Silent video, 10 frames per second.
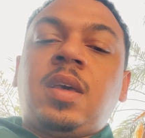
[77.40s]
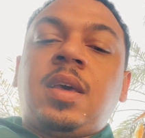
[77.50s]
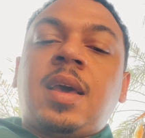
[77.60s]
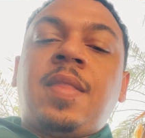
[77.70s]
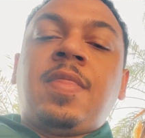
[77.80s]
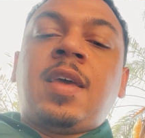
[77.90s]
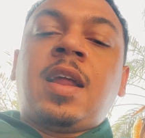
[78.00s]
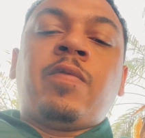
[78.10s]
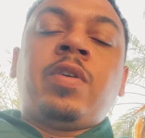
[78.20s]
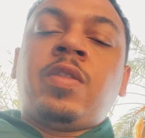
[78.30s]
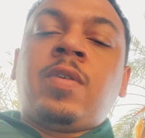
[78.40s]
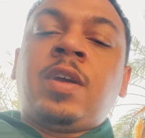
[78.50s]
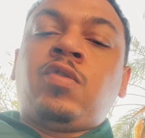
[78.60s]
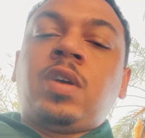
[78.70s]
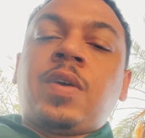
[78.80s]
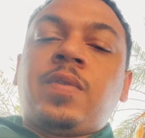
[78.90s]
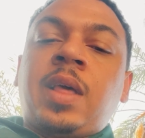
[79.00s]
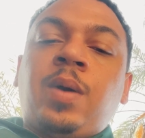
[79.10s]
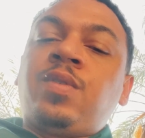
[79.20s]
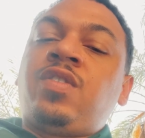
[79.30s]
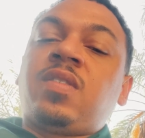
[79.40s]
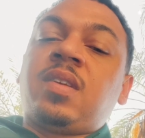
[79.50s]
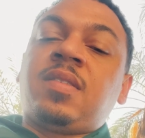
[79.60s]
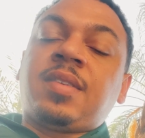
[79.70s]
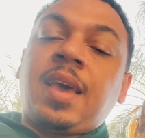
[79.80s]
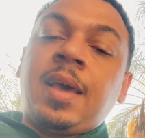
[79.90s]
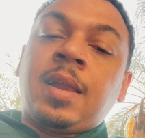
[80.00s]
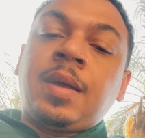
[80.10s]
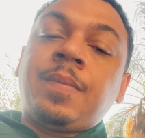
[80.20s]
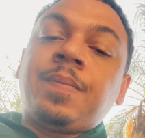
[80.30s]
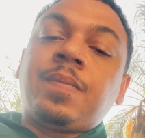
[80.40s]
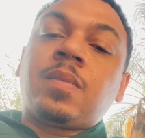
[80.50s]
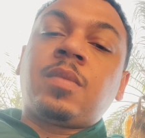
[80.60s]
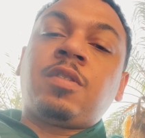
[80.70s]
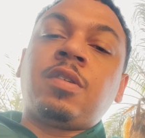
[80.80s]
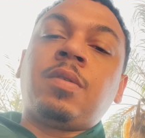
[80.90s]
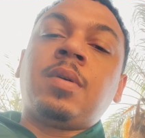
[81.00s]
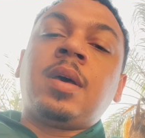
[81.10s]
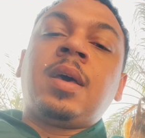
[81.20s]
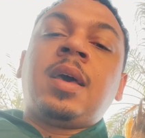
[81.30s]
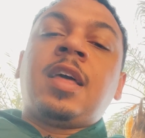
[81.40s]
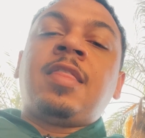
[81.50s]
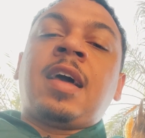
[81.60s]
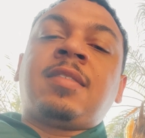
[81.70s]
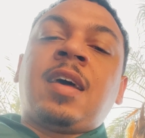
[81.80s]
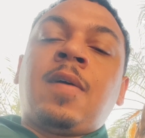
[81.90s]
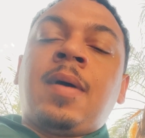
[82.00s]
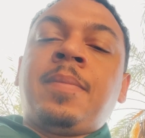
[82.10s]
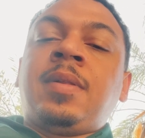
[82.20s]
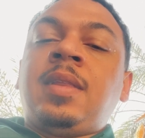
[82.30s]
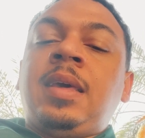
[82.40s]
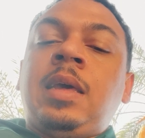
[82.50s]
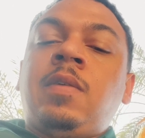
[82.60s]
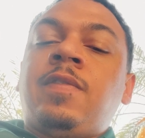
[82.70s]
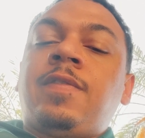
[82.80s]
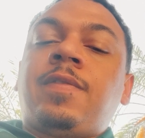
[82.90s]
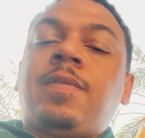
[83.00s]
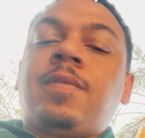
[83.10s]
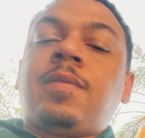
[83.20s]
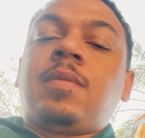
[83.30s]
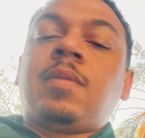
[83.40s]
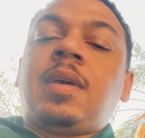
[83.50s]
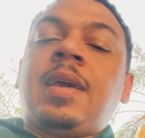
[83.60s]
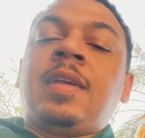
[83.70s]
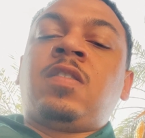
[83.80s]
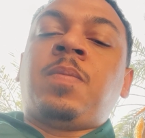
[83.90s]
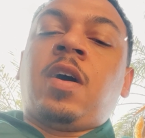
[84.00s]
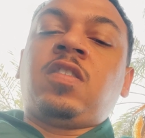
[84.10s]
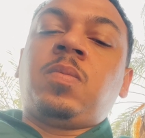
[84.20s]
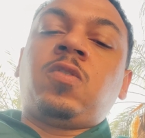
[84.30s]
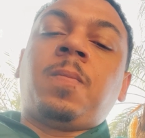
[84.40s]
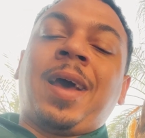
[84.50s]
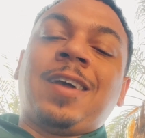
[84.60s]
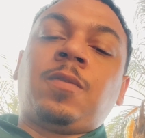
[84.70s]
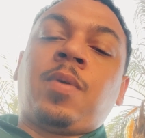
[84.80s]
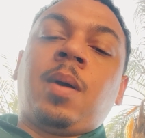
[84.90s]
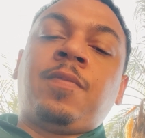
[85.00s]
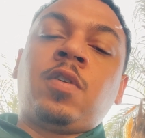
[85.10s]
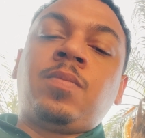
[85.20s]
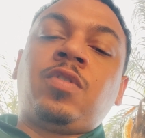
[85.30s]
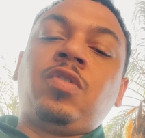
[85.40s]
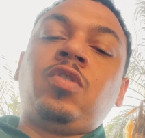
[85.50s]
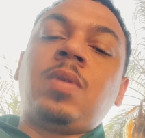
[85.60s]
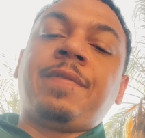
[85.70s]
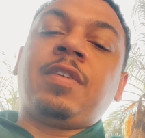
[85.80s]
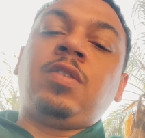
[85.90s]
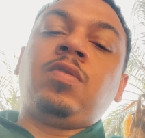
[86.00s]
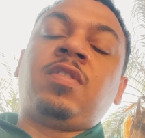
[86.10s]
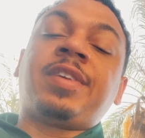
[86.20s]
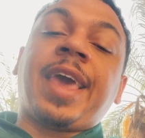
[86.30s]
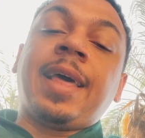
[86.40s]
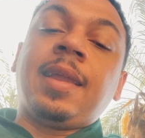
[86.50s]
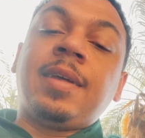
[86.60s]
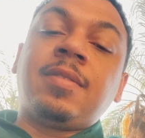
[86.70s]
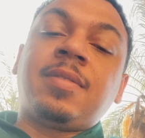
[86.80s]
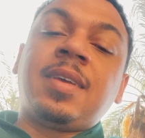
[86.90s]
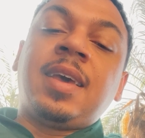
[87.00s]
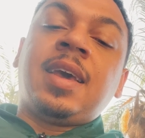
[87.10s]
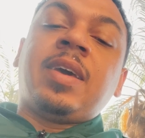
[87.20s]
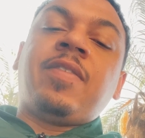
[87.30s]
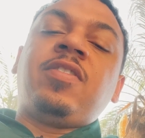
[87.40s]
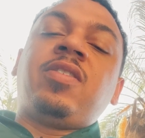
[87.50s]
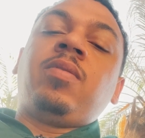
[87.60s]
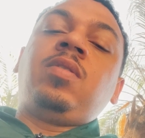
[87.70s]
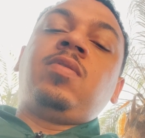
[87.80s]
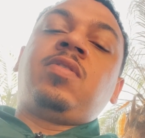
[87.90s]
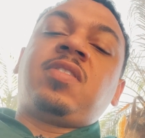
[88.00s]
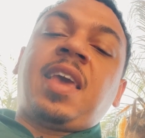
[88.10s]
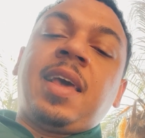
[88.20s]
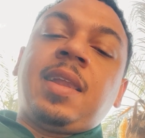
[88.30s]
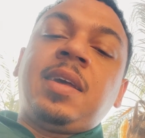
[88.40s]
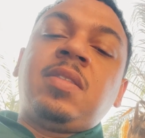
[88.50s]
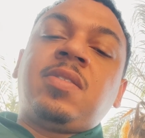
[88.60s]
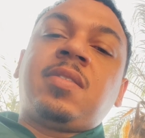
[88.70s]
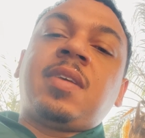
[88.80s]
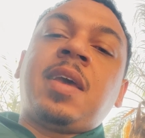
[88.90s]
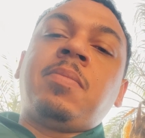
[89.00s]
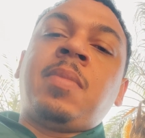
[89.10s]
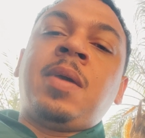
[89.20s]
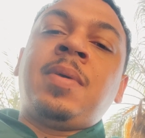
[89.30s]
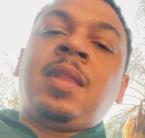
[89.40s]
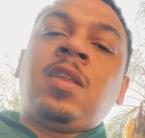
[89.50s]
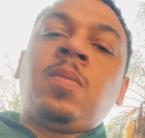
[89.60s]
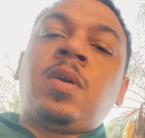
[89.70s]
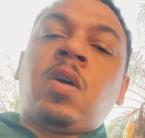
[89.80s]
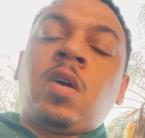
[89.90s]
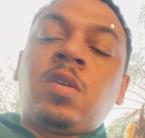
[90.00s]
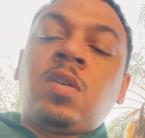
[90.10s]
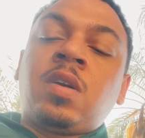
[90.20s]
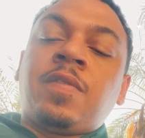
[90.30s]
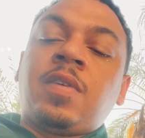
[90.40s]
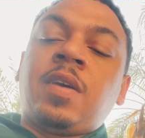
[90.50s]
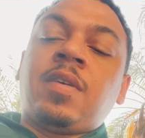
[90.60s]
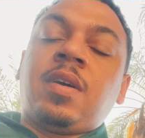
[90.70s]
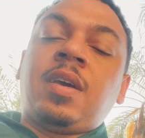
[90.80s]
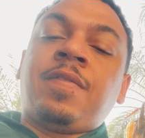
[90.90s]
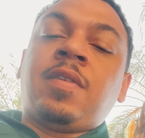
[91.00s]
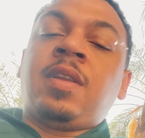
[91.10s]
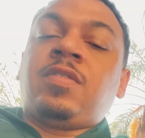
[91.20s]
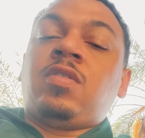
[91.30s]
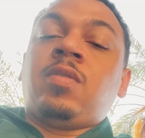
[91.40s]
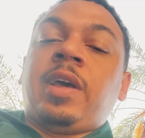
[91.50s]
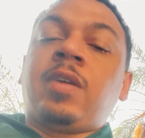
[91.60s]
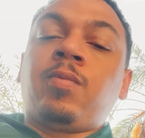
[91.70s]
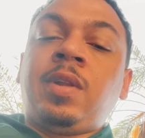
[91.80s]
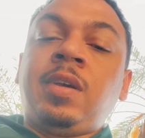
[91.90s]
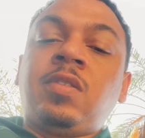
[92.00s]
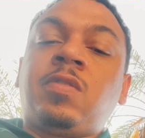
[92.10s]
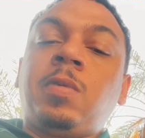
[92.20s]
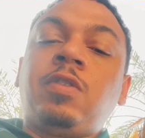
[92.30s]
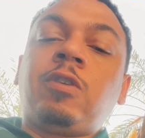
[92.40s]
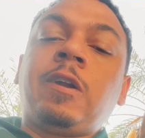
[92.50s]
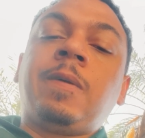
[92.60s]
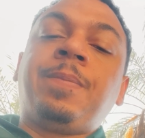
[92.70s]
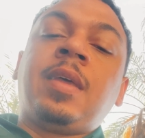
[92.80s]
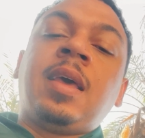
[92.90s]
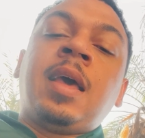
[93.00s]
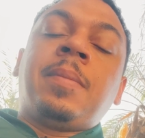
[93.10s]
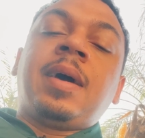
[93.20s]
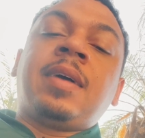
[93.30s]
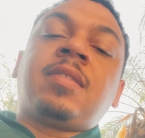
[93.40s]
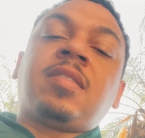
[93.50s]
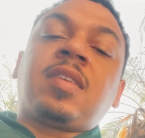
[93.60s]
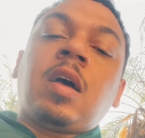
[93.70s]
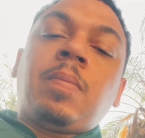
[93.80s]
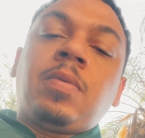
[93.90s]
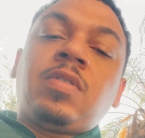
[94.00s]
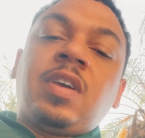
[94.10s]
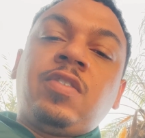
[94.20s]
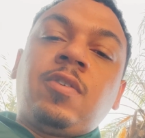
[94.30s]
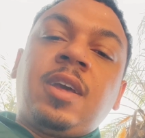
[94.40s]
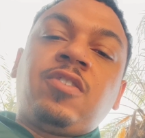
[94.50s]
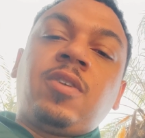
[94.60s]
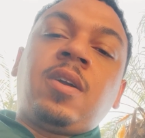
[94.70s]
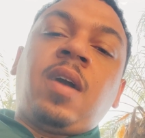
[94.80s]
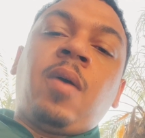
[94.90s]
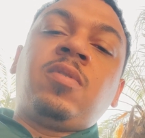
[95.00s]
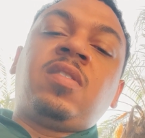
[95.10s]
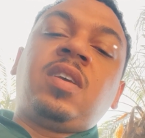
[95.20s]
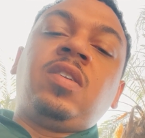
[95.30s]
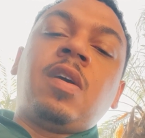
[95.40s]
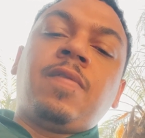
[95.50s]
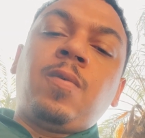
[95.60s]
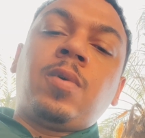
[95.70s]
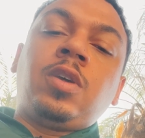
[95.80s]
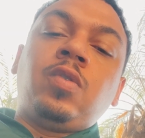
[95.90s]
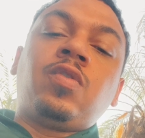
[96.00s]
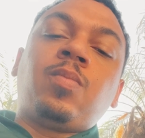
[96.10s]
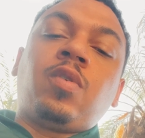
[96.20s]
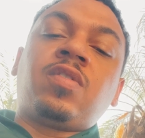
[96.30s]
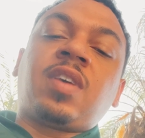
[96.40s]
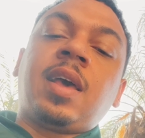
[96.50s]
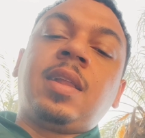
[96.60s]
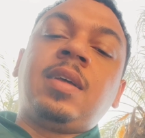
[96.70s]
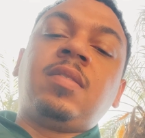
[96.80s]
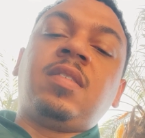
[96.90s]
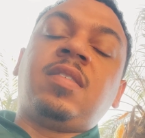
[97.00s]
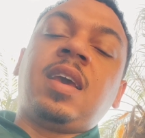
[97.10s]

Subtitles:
and then every other entry after that was just a scale in. So that's how I believe it's possible to pass prop firms. You do have to use scale-ins. If you don't use scale-ins, it may be a little bit harder if unless you're like a really good swing trader. But as a scalper to intraday trader, I would say you definitely want to use more scale-ins and take